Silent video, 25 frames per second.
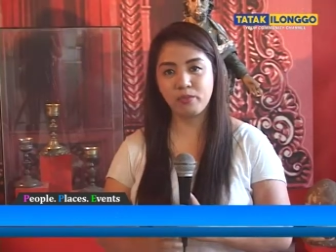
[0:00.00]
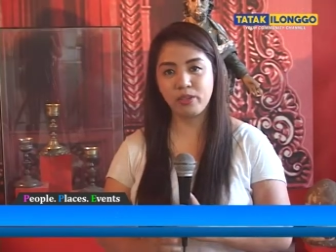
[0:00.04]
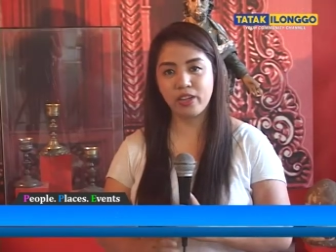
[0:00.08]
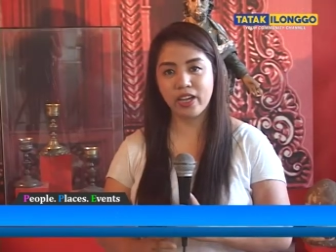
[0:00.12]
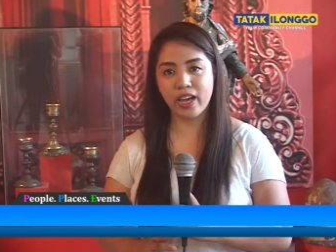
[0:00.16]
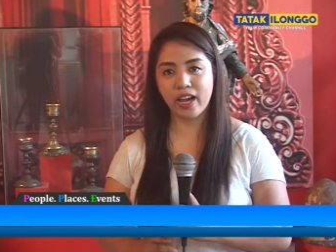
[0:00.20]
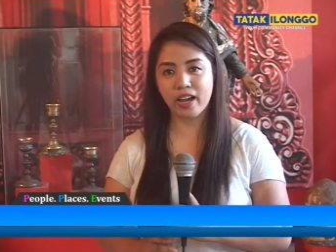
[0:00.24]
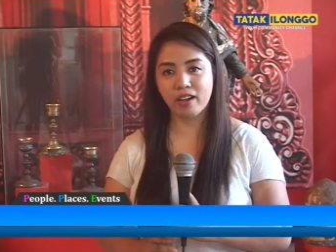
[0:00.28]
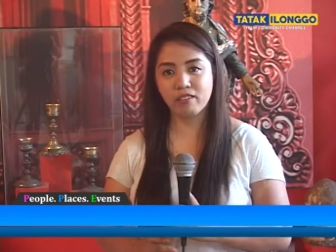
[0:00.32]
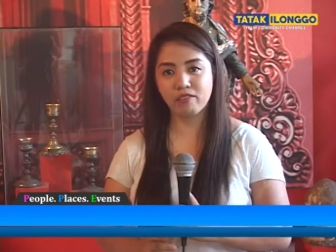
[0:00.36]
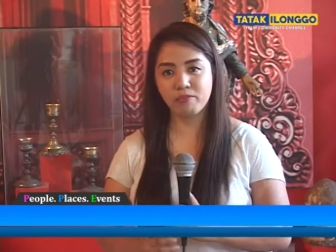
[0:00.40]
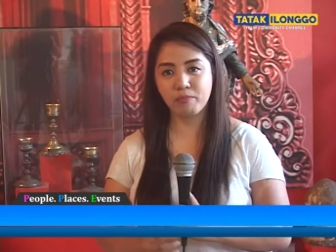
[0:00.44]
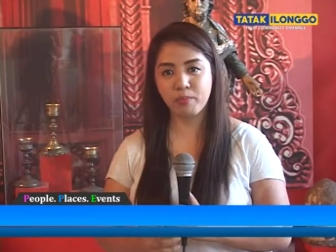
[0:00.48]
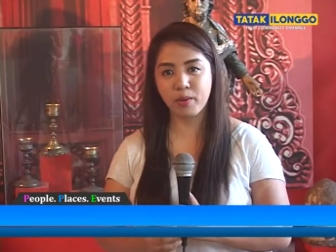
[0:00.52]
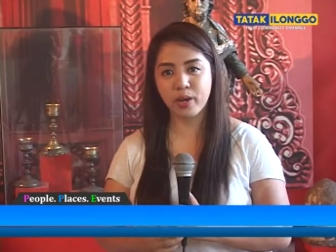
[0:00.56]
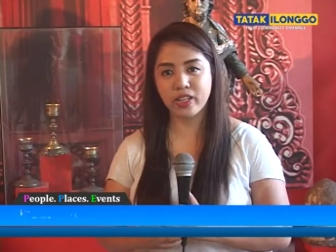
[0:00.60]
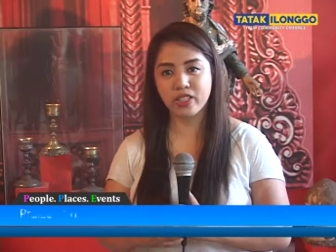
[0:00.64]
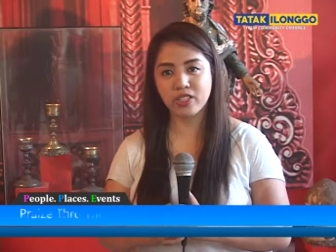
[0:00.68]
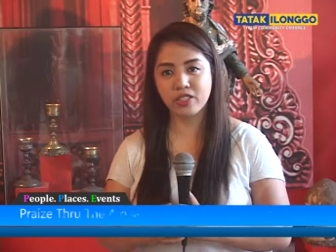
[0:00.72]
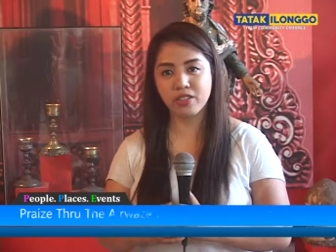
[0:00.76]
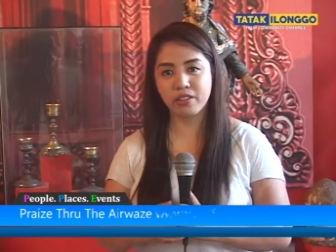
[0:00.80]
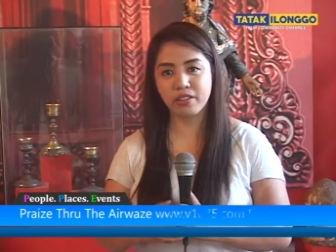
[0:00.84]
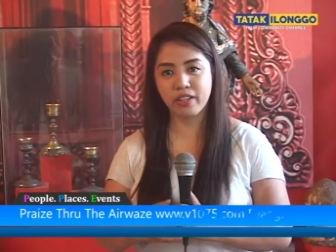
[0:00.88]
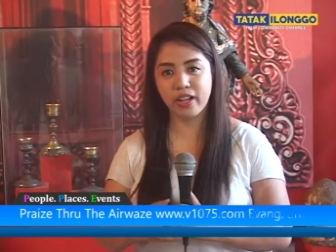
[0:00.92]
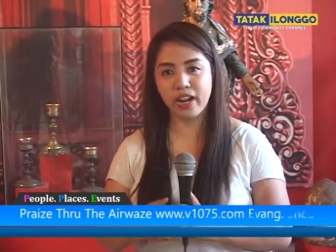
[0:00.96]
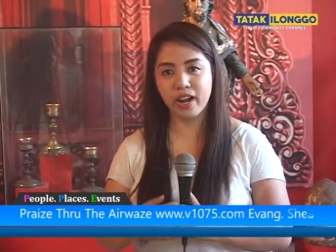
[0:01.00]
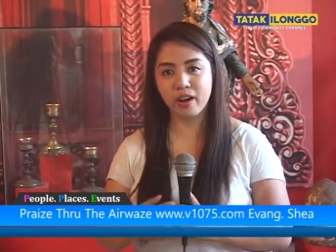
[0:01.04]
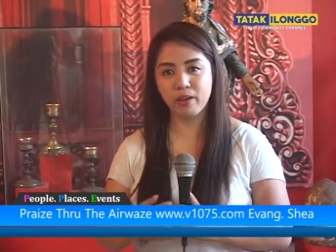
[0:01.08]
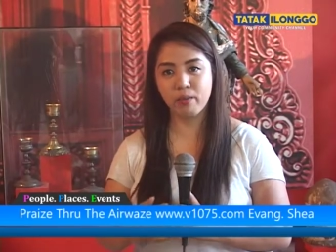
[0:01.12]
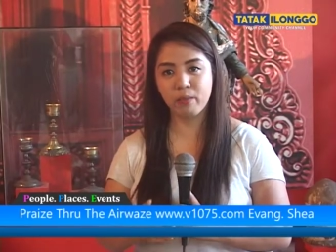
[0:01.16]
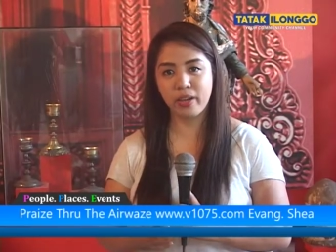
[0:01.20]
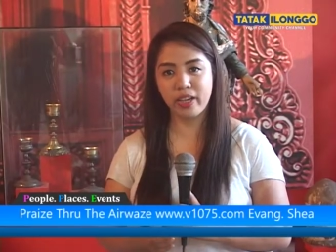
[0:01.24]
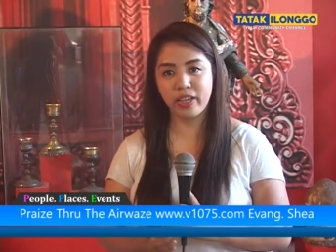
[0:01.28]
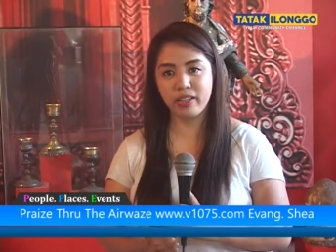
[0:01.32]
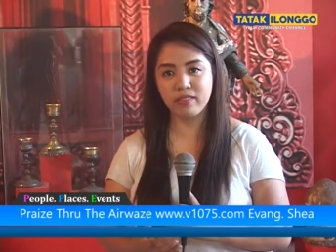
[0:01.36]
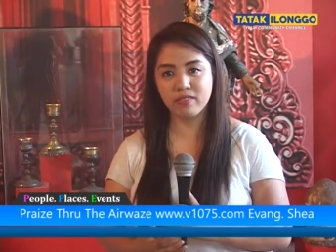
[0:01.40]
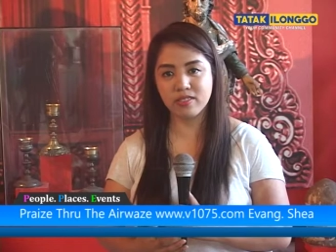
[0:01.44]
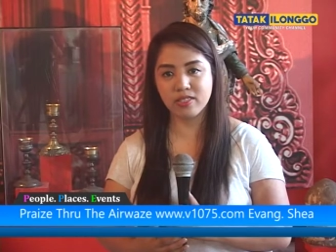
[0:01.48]
We have Praise to the
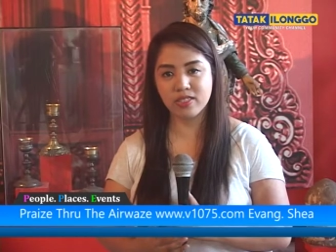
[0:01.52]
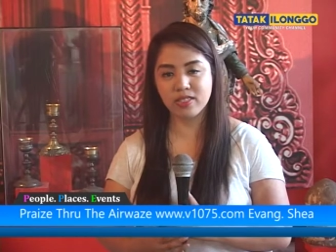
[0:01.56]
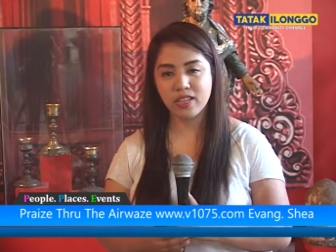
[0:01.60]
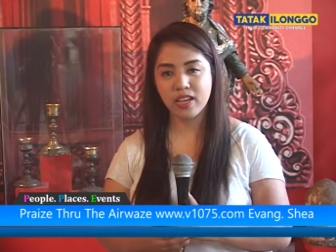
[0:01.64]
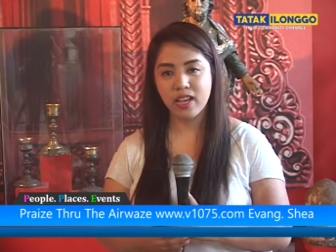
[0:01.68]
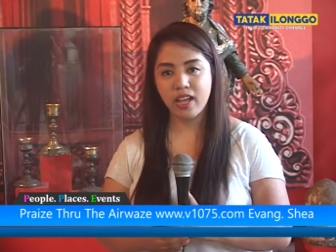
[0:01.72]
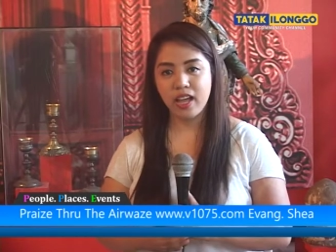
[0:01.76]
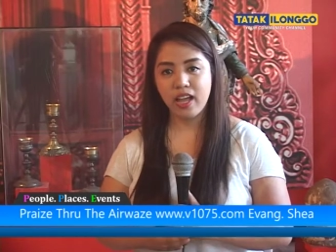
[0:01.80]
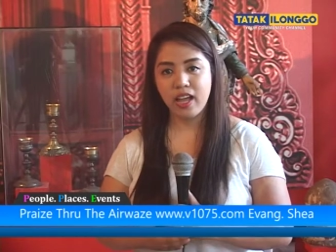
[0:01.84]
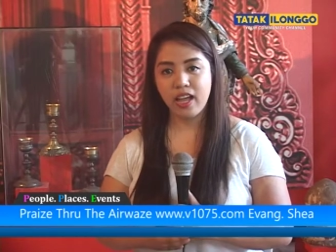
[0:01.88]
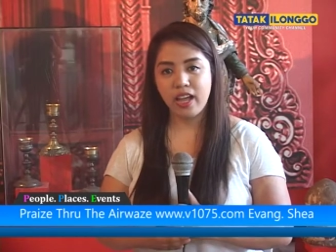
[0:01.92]
Airwaves.